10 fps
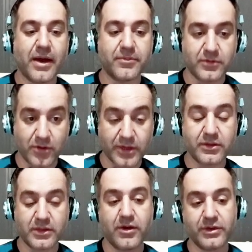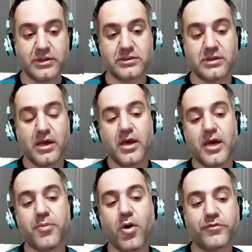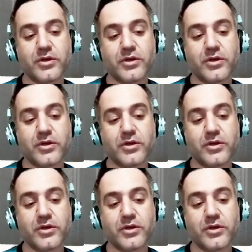right now it is above